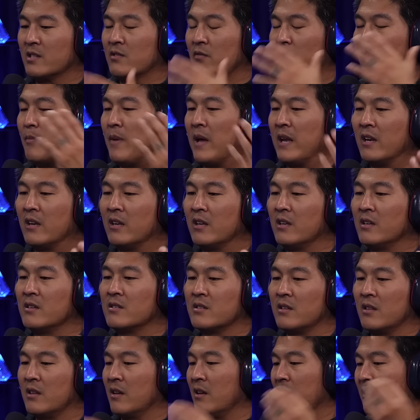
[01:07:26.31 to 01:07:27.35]
of amenities
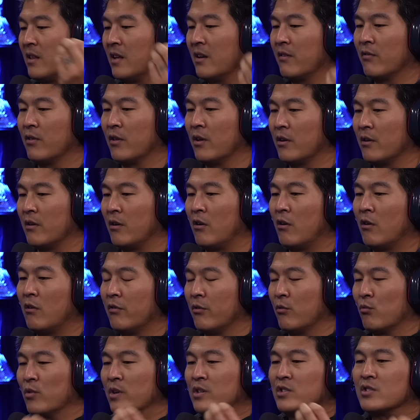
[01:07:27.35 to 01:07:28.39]
and they have all
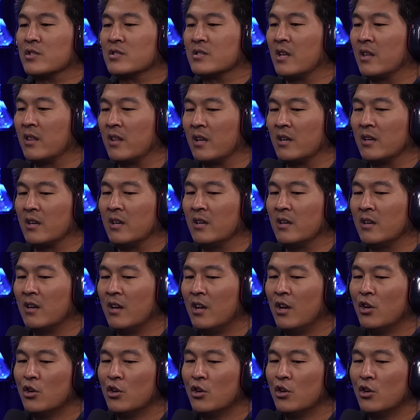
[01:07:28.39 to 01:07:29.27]
the riches that they need?